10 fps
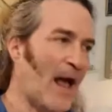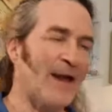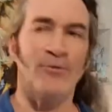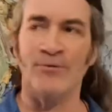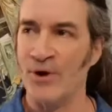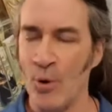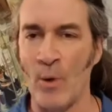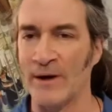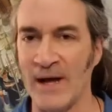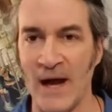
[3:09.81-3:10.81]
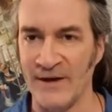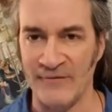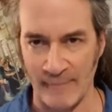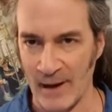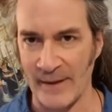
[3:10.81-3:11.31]
I don't know what kind
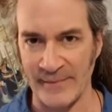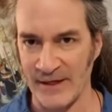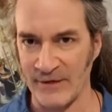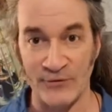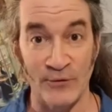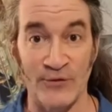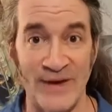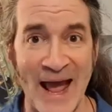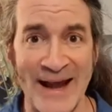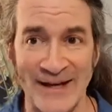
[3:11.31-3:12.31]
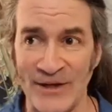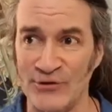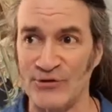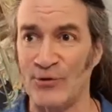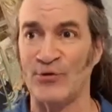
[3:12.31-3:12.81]
of mommy issues, daddy
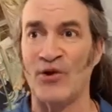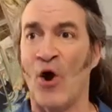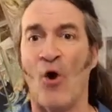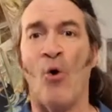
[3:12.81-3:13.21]
issues,